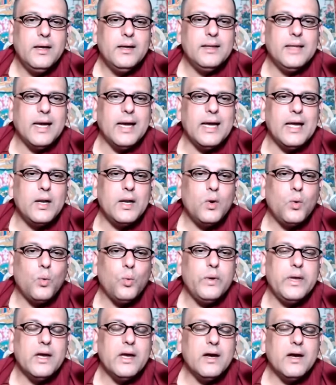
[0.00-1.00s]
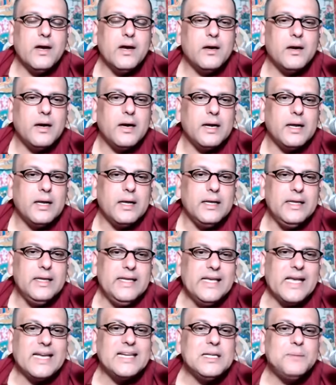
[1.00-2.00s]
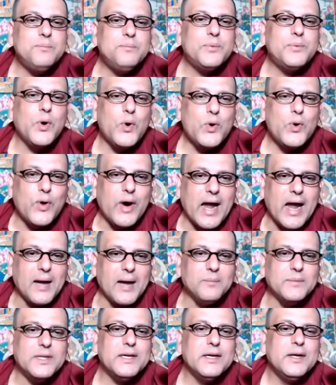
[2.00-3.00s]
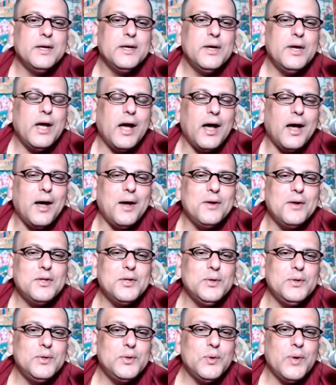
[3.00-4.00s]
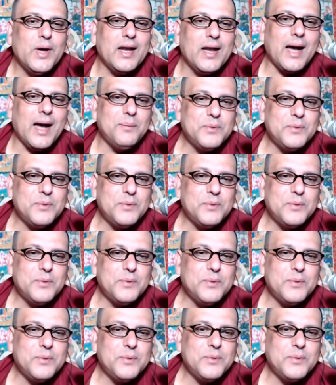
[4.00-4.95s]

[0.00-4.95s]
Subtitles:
than we are yet programmed to adapt to it.